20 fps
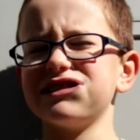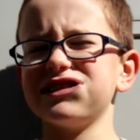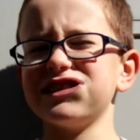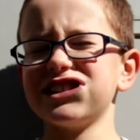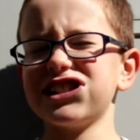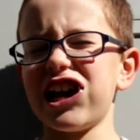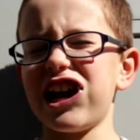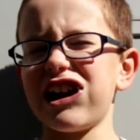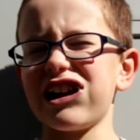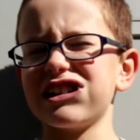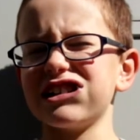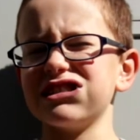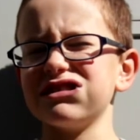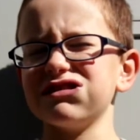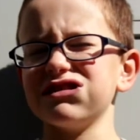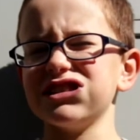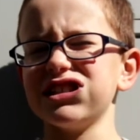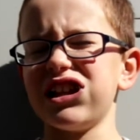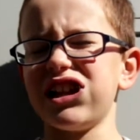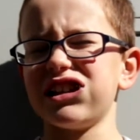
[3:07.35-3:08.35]
That are
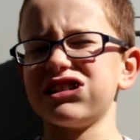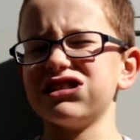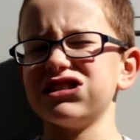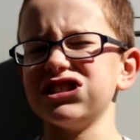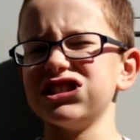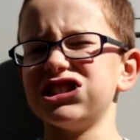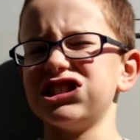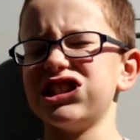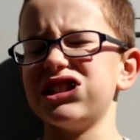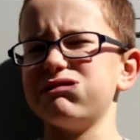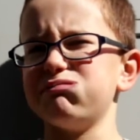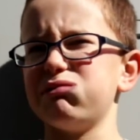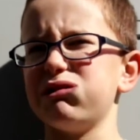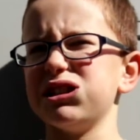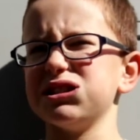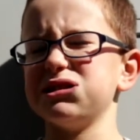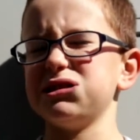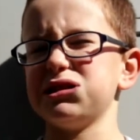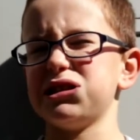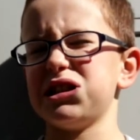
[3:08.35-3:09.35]
really crunchy, but
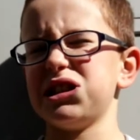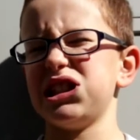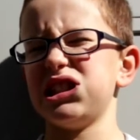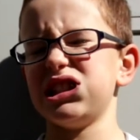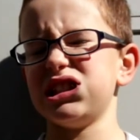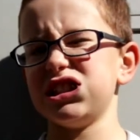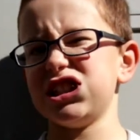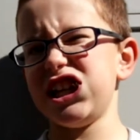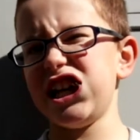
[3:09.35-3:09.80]
they're